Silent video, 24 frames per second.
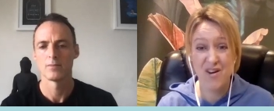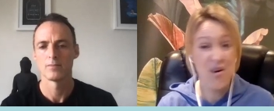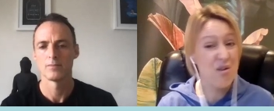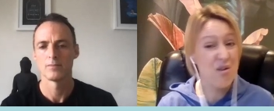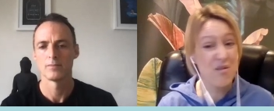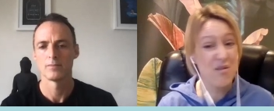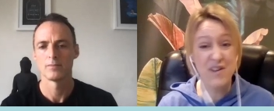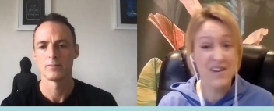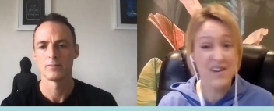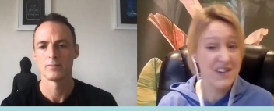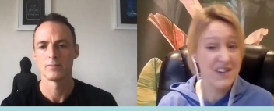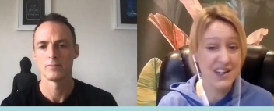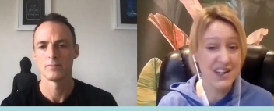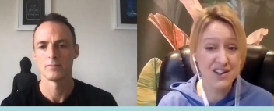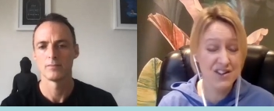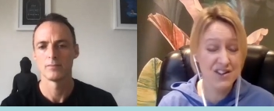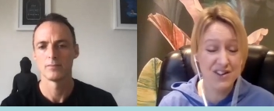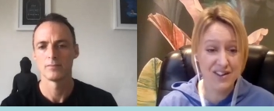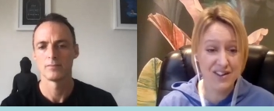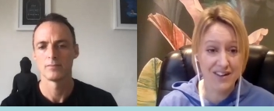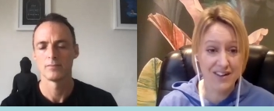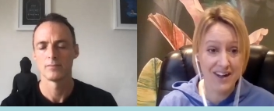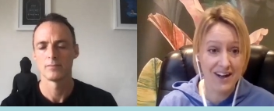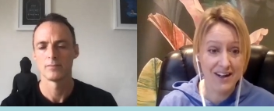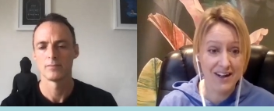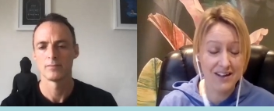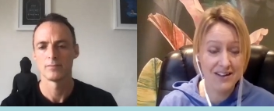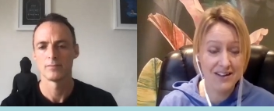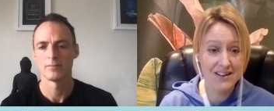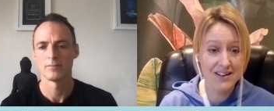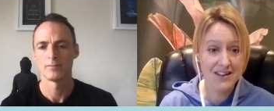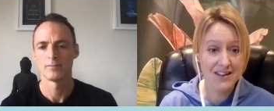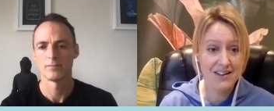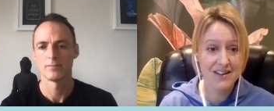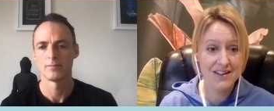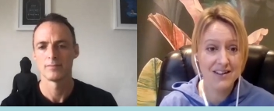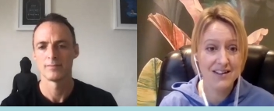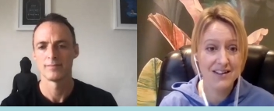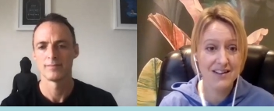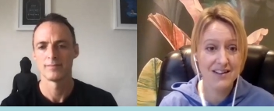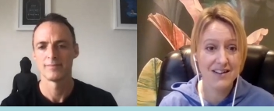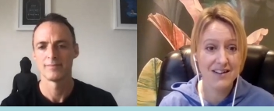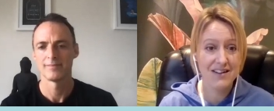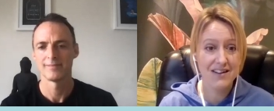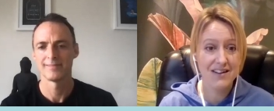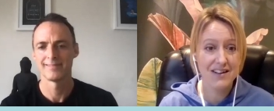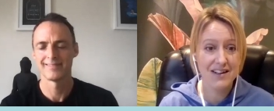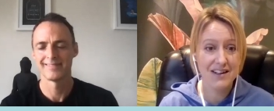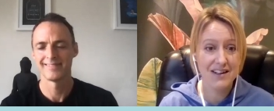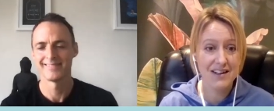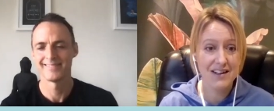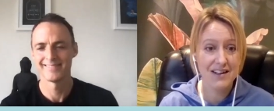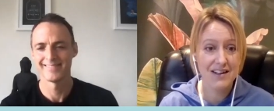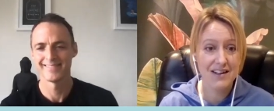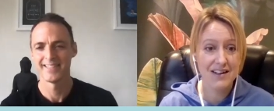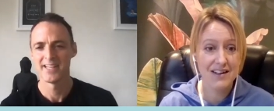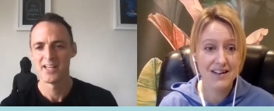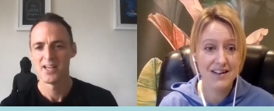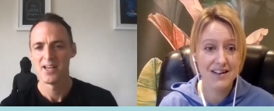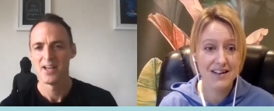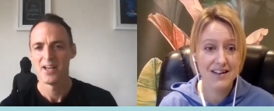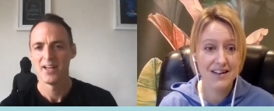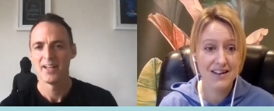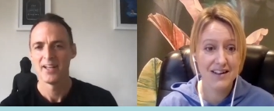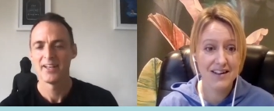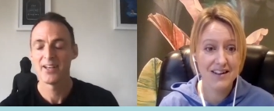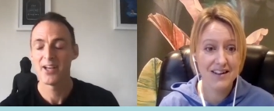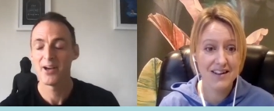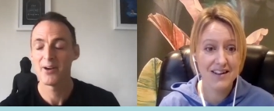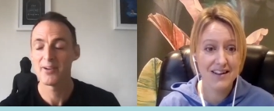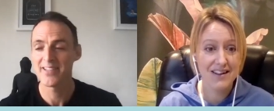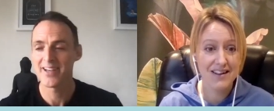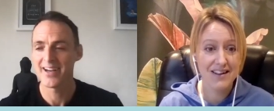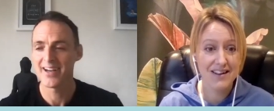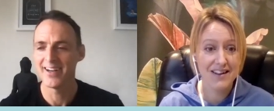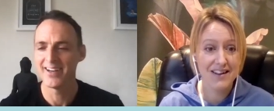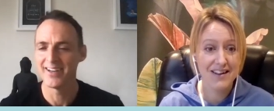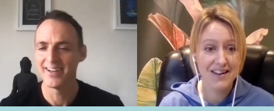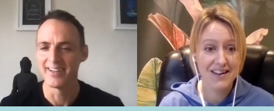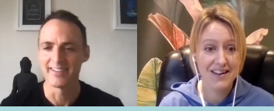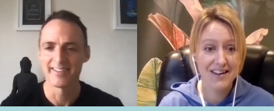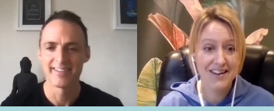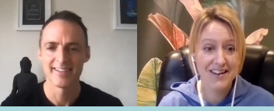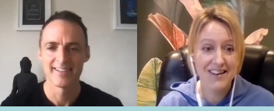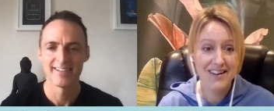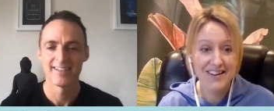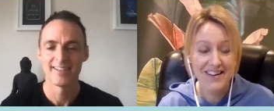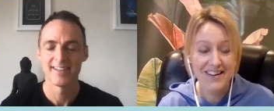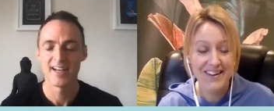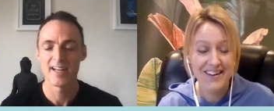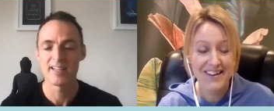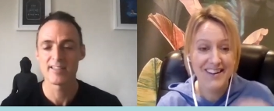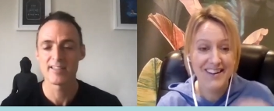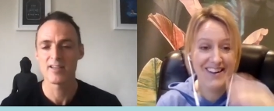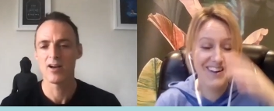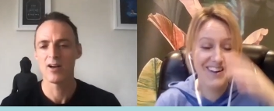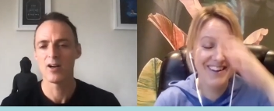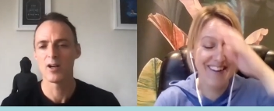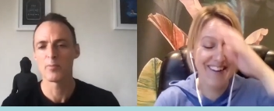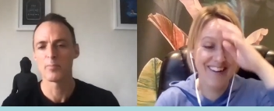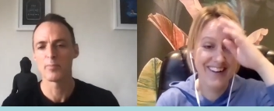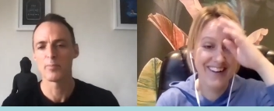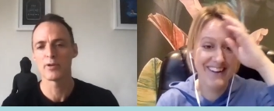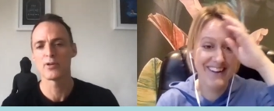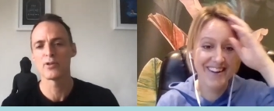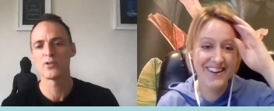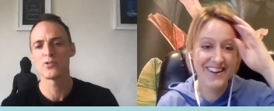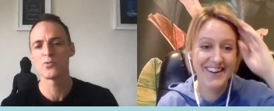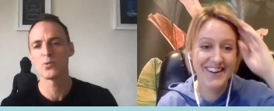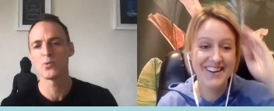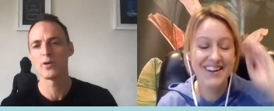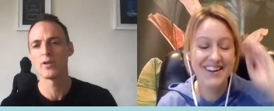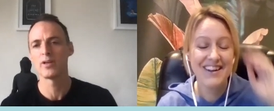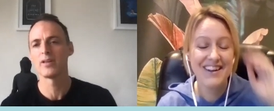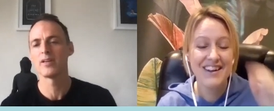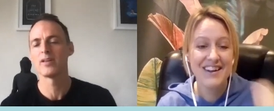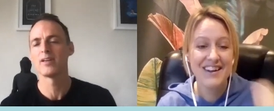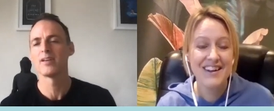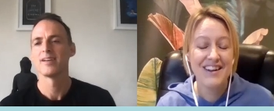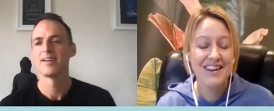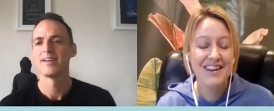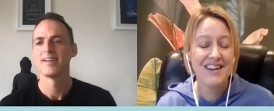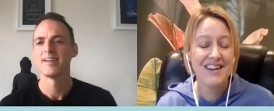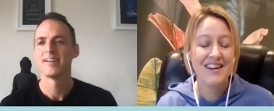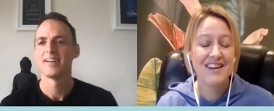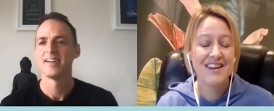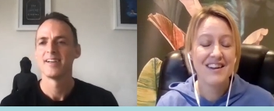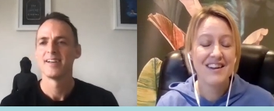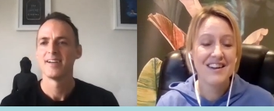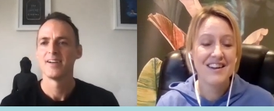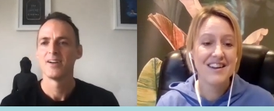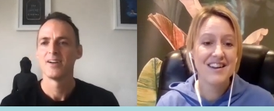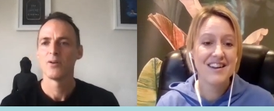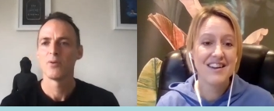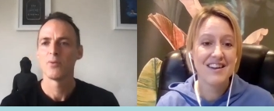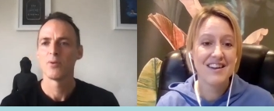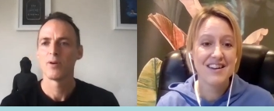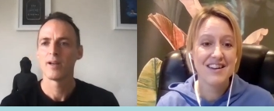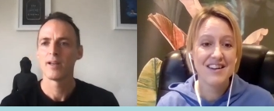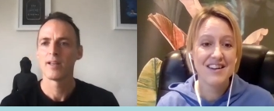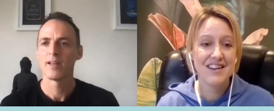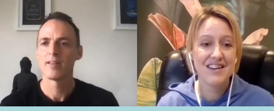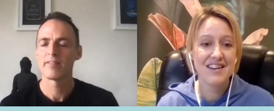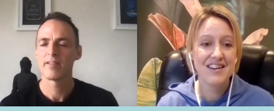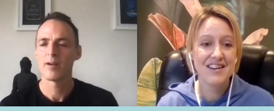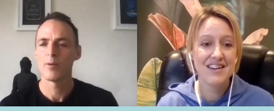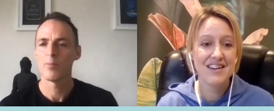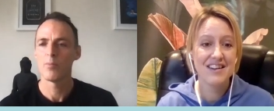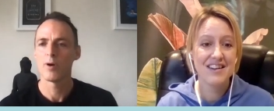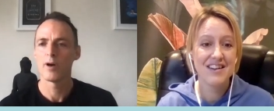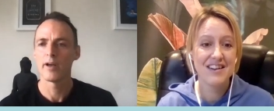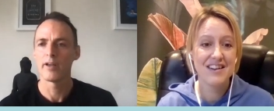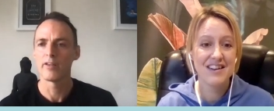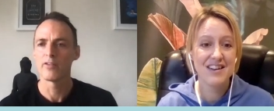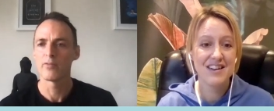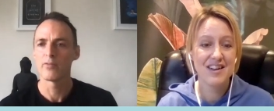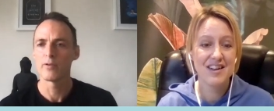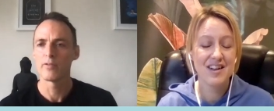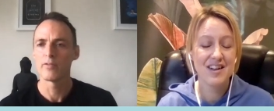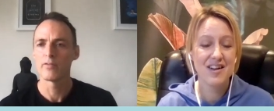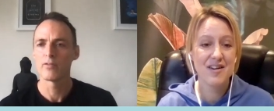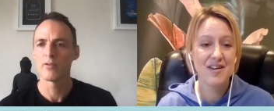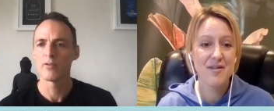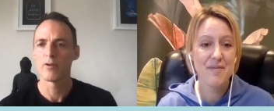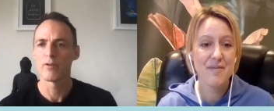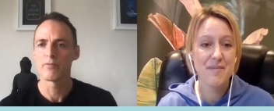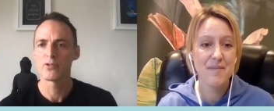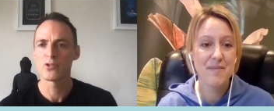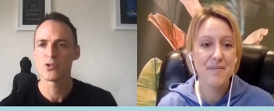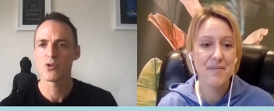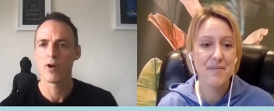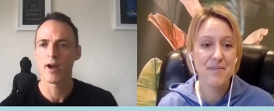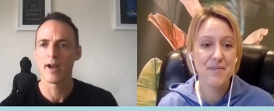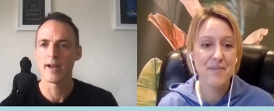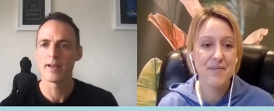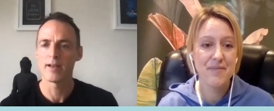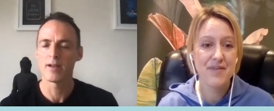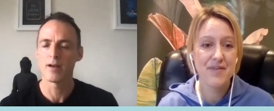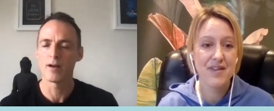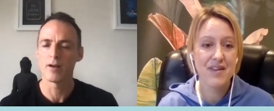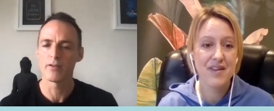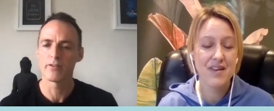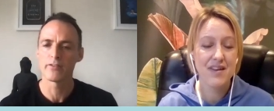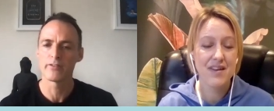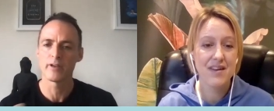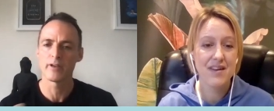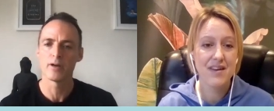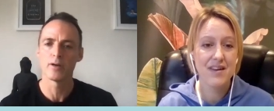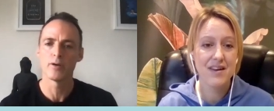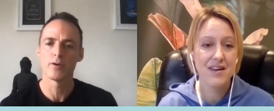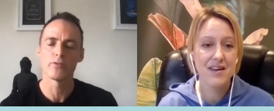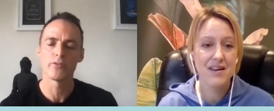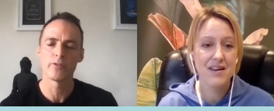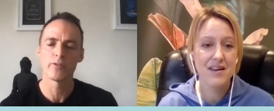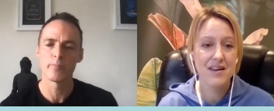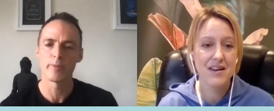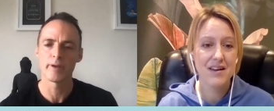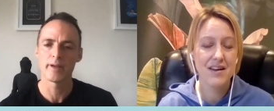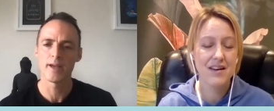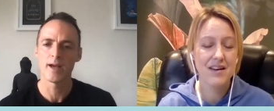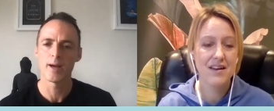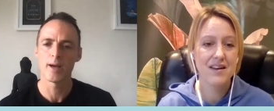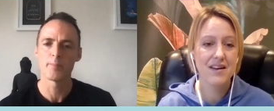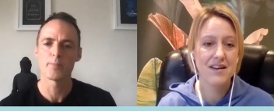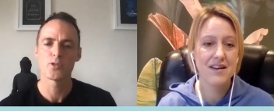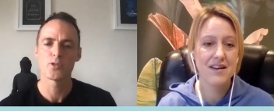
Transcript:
Speaker 1: aren't very good at that.
Speaker 2: No, it's hard. It's hard because we, in some ways, we've sort of trained ourselves and become